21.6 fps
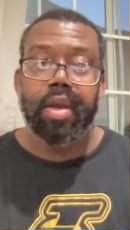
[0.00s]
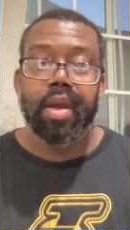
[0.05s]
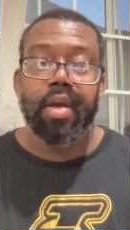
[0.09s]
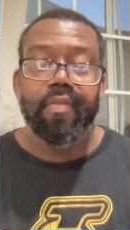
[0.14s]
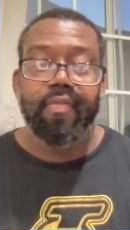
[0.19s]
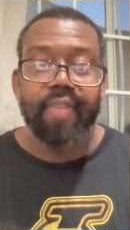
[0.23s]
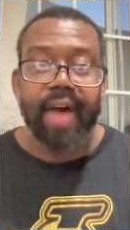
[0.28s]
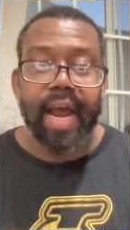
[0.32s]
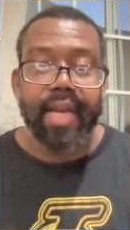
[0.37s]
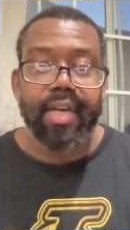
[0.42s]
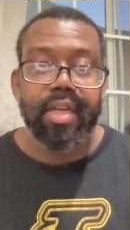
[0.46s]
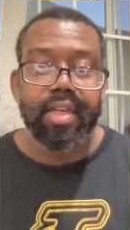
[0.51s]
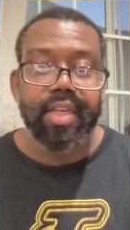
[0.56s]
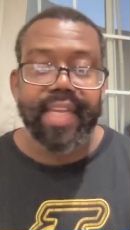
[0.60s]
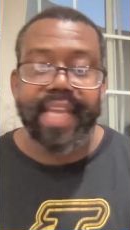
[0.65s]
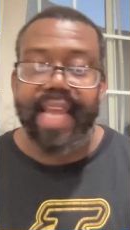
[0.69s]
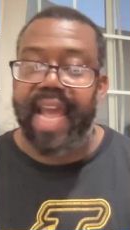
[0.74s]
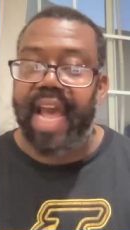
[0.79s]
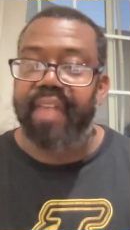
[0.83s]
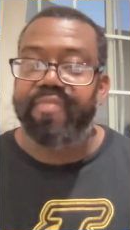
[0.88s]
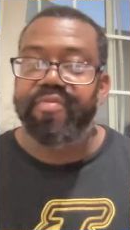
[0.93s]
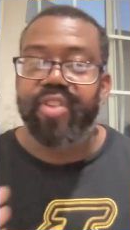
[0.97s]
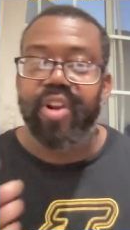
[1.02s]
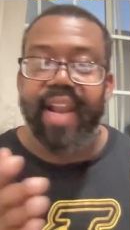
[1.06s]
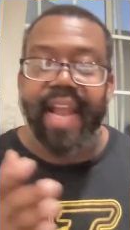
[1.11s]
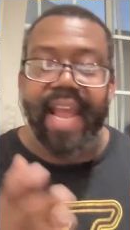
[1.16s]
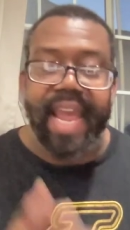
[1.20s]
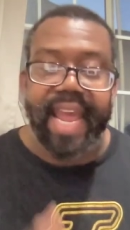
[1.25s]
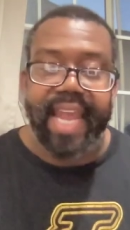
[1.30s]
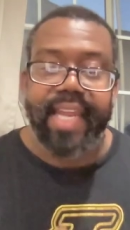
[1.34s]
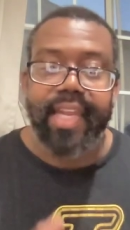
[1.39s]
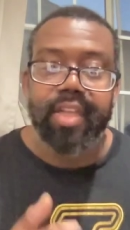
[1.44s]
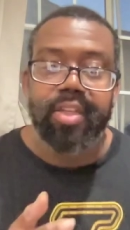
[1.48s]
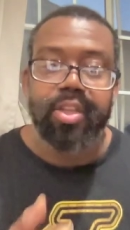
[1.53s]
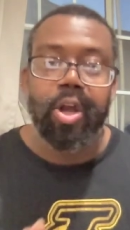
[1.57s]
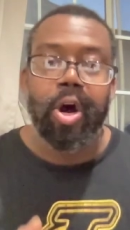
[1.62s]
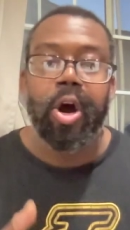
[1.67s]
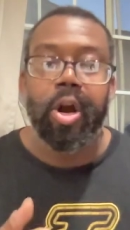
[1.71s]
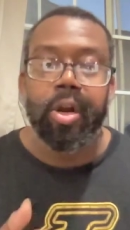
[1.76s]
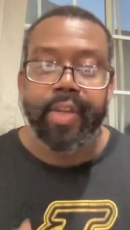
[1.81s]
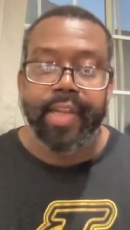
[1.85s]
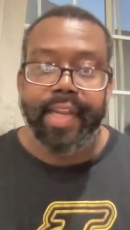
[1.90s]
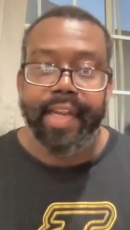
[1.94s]
Finally, after 8
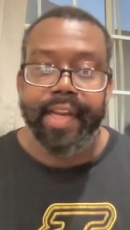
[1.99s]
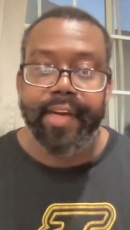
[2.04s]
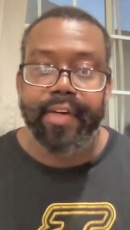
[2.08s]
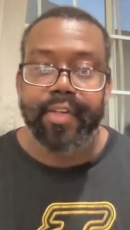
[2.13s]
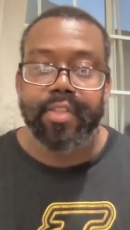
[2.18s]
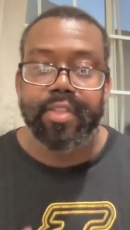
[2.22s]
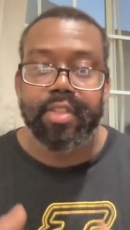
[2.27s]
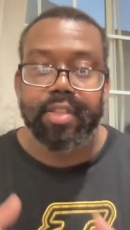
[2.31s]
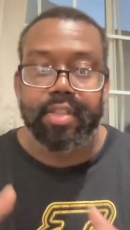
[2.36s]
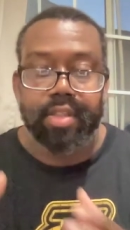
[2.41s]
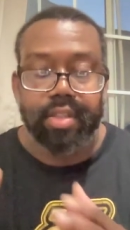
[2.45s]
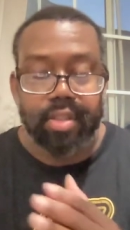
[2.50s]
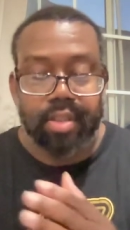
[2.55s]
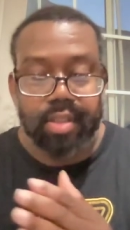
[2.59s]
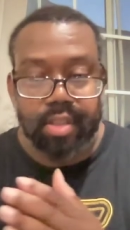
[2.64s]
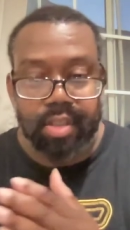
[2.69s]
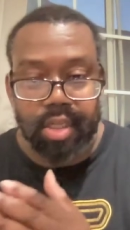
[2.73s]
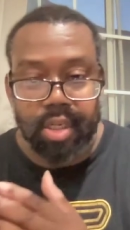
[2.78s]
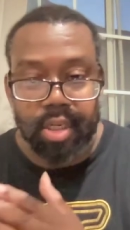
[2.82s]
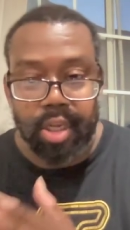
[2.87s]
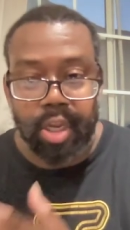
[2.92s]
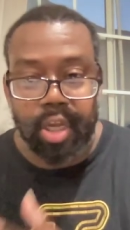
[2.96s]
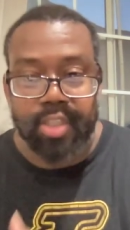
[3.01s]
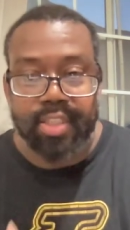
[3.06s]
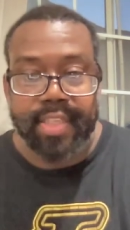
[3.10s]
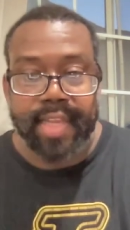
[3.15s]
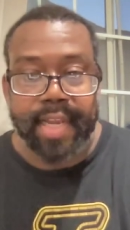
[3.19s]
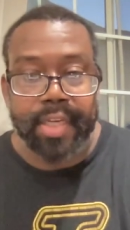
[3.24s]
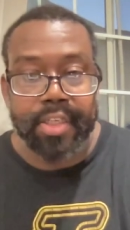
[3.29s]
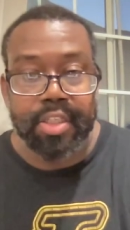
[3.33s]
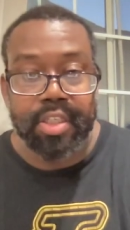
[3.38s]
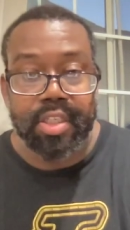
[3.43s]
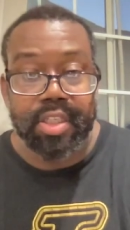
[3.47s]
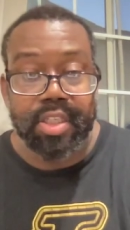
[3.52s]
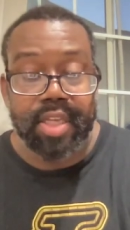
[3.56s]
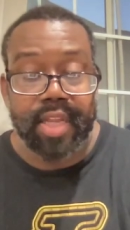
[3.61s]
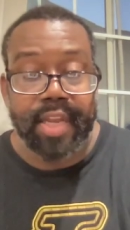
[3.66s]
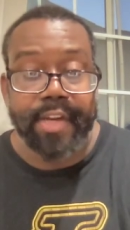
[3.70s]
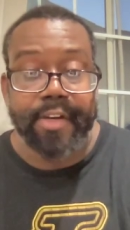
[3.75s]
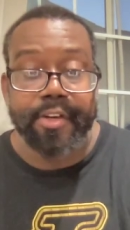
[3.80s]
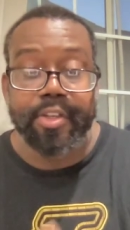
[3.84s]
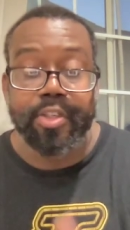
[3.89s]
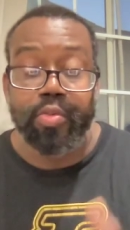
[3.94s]
long years, the Los Angeles
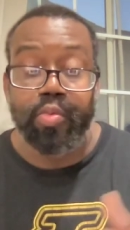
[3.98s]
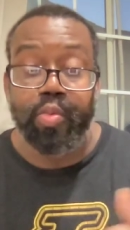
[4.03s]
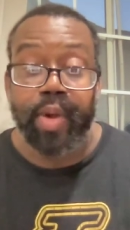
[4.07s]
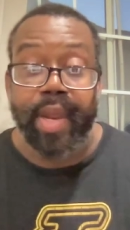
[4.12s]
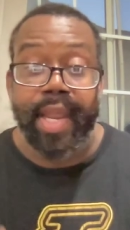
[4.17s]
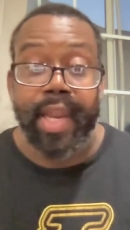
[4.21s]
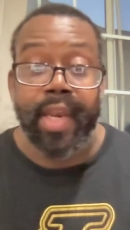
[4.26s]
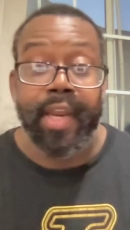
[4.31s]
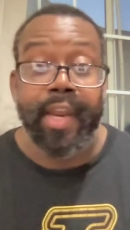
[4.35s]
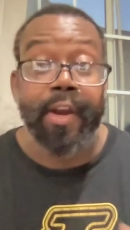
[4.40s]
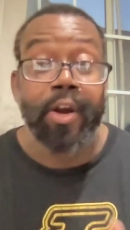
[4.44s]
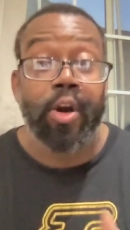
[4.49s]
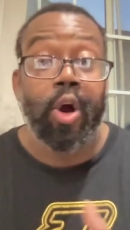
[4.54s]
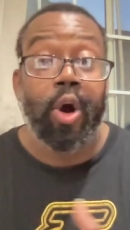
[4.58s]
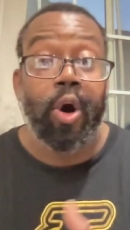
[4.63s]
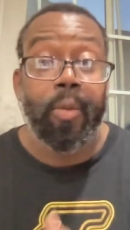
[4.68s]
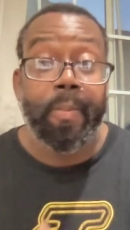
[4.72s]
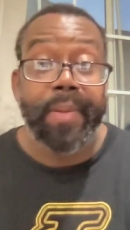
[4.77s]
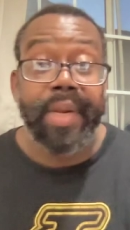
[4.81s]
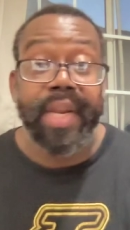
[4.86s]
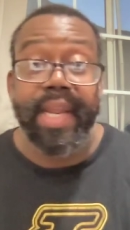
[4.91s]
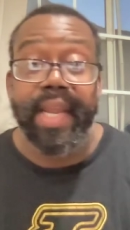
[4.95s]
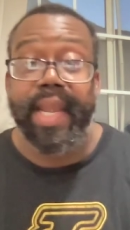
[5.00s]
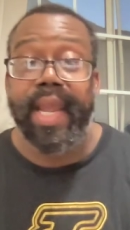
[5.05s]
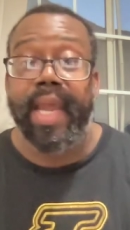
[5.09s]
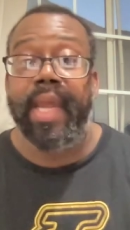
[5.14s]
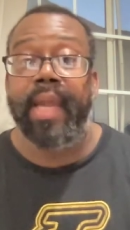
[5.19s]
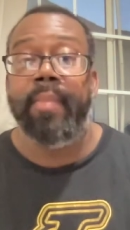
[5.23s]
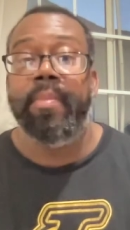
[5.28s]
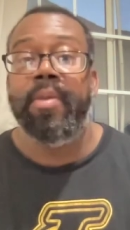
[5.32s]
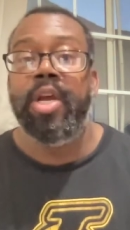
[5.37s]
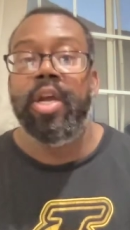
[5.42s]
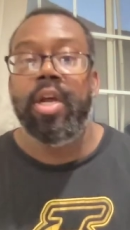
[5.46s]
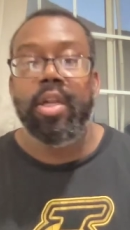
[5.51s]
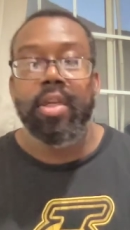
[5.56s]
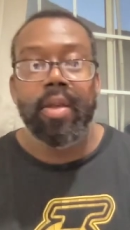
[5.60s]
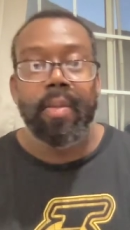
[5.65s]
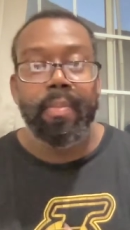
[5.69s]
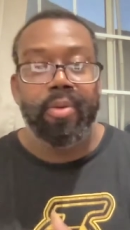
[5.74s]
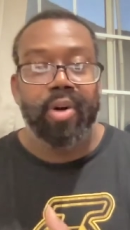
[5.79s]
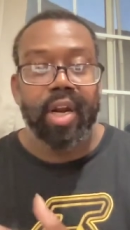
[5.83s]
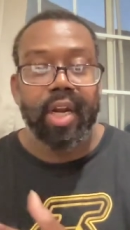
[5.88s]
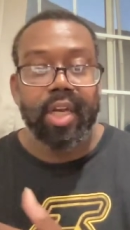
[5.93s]
Lakers win their opening game,
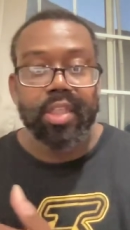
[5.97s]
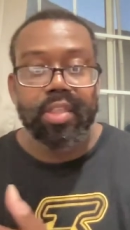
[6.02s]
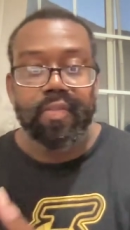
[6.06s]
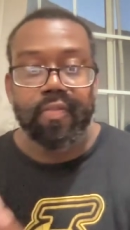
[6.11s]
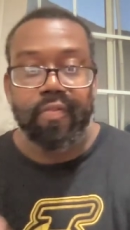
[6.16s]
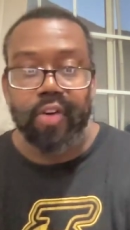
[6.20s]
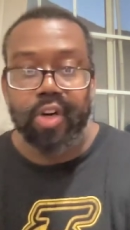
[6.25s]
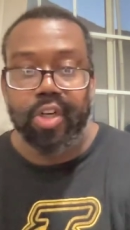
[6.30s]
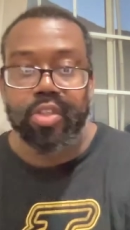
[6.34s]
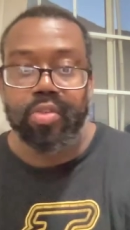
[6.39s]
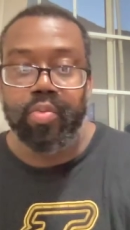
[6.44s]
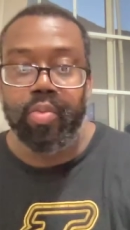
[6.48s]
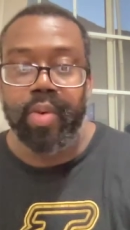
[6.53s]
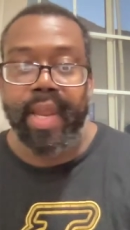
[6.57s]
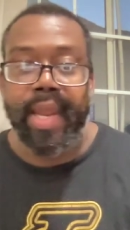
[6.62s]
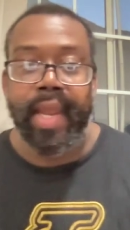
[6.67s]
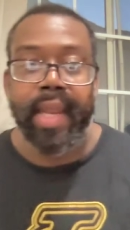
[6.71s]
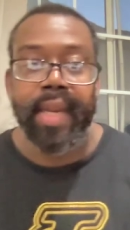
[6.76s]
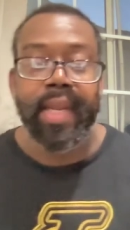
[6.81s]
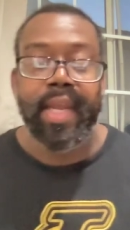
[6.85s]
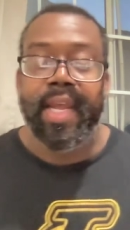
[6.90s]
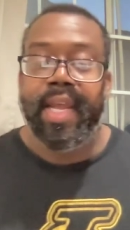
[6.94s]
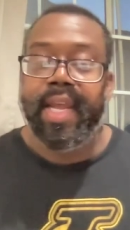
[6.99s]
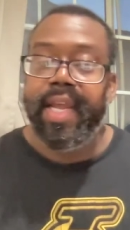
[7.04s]
LeBron's first win